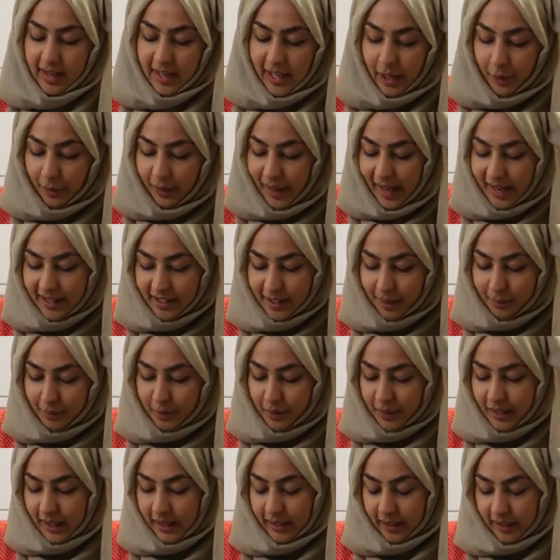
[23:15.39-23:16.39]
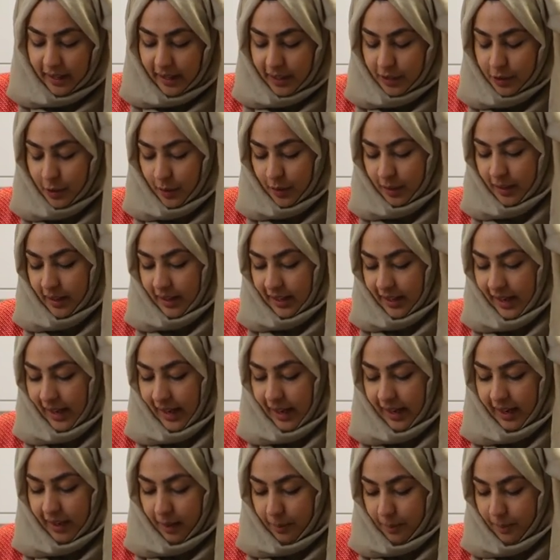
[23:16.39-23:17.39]
It'll end up looking like chocolate
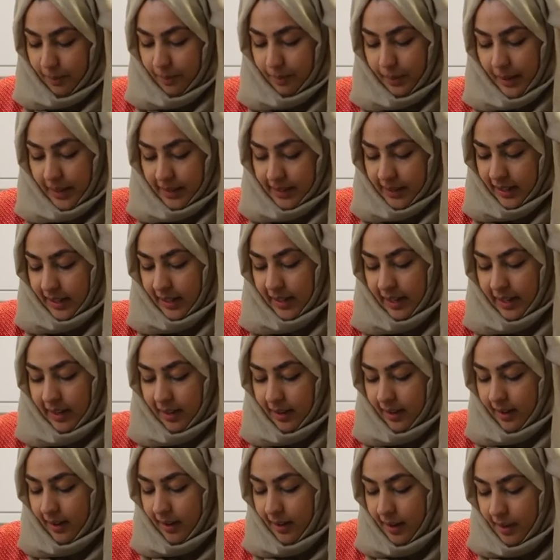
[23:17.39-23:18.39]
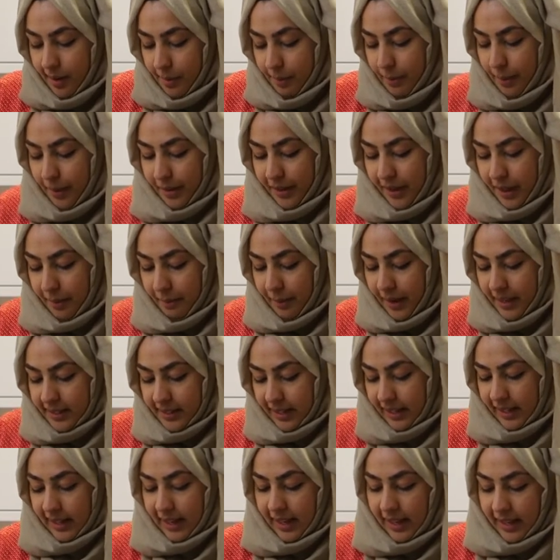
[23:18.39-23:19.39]
cake, basically. But the
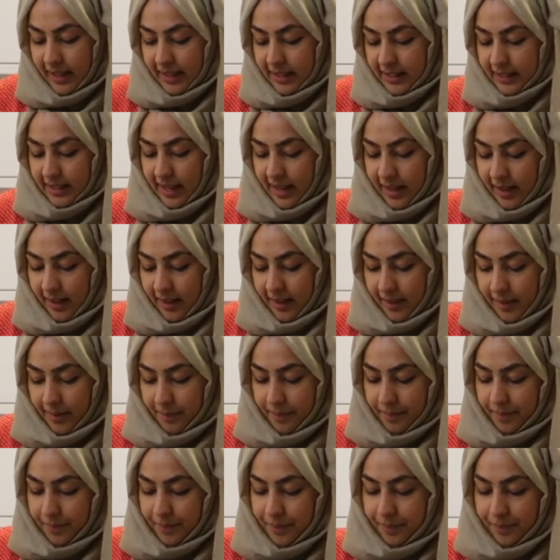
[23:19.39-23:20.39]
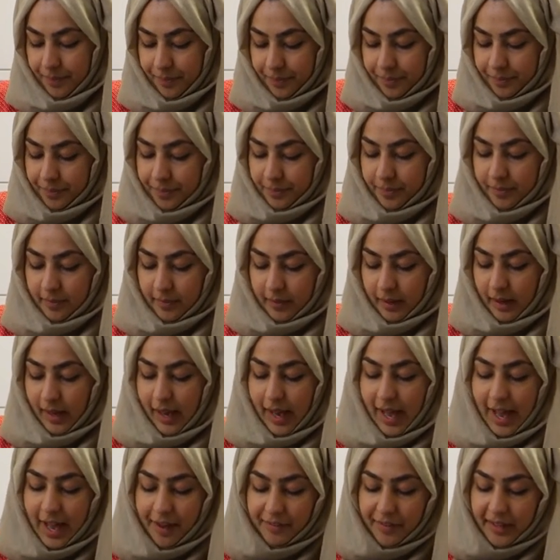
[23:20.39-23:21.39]
amazing thing is that
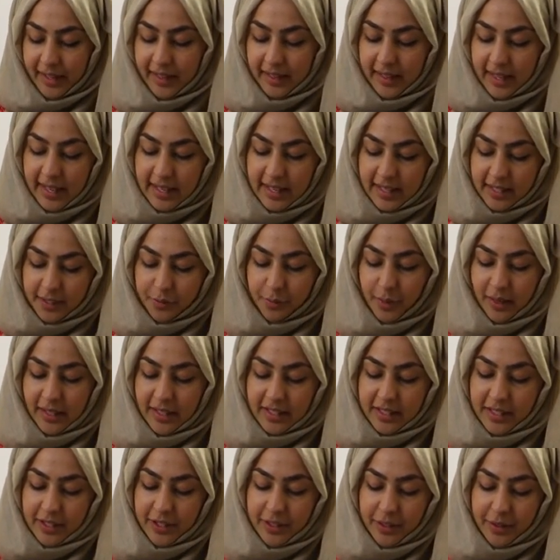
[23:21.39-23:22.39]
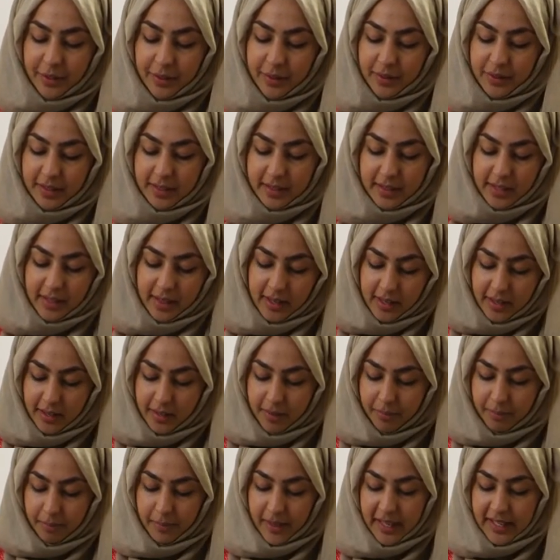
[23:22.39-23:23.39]
having this ready to use
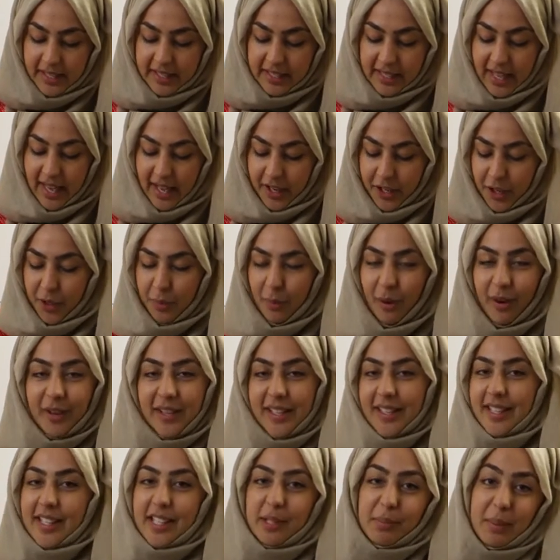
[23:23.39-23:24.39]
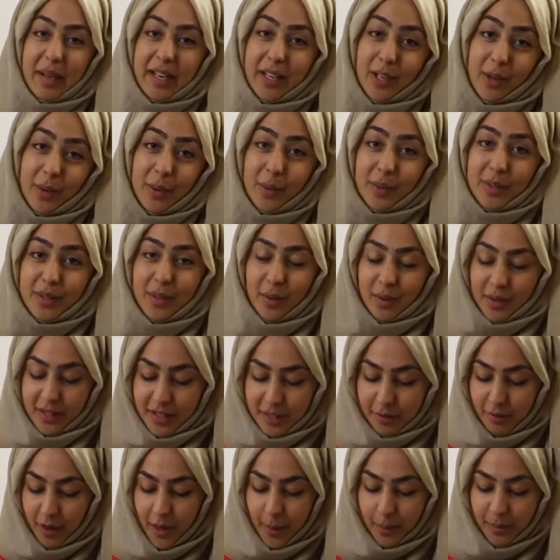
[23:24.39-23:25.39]
means that you won't need to spend loads on
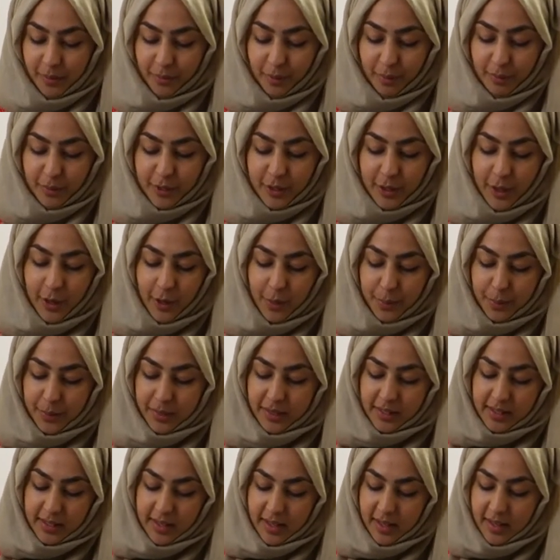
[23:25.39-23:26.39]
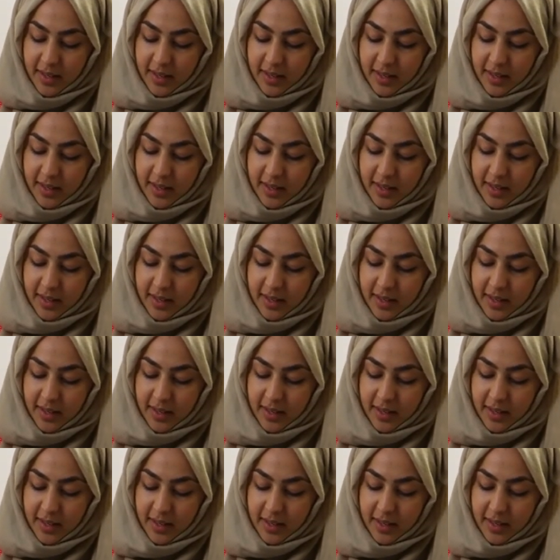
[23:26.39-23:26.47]
scrubs from shops.